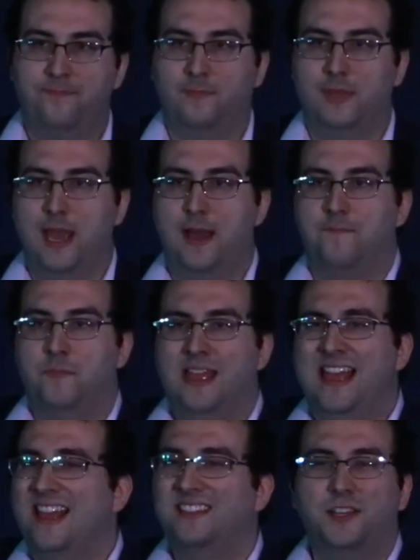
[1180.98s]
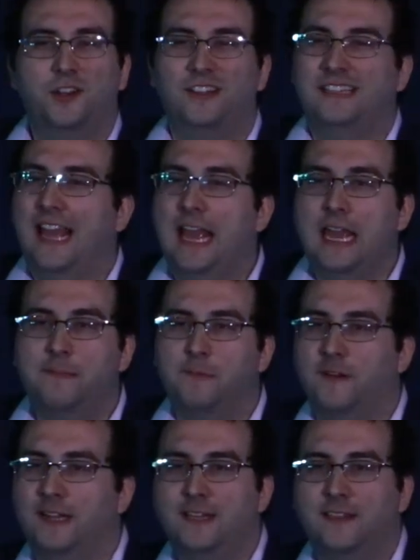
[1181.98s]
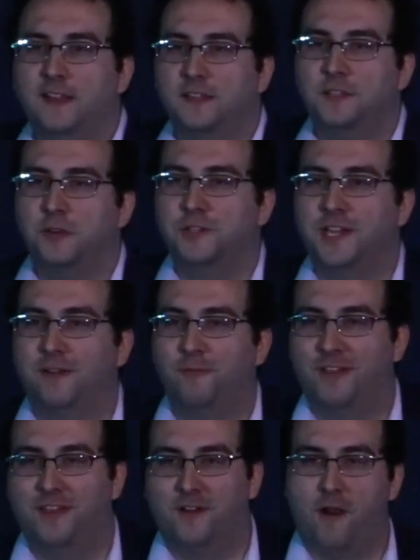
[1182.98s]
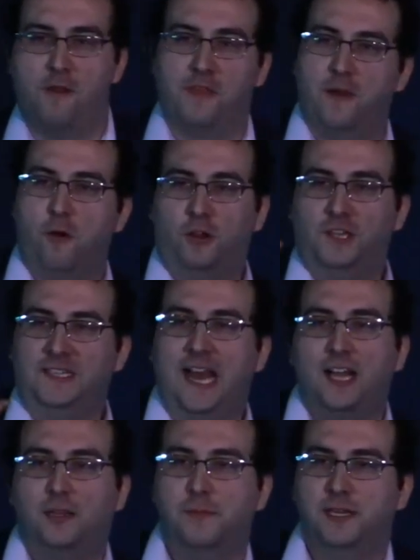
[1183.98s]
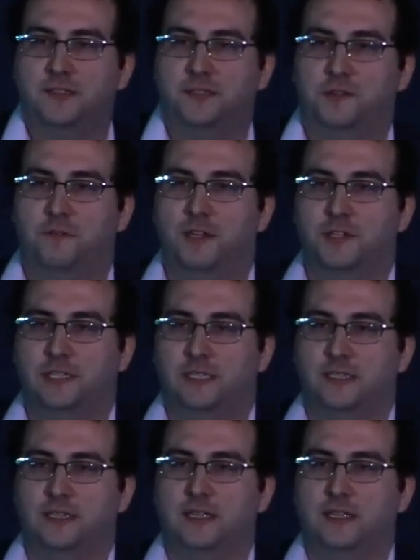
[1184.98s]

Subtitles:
Yeah. Is there a name or anything associated with it, or are they all anonymous questions?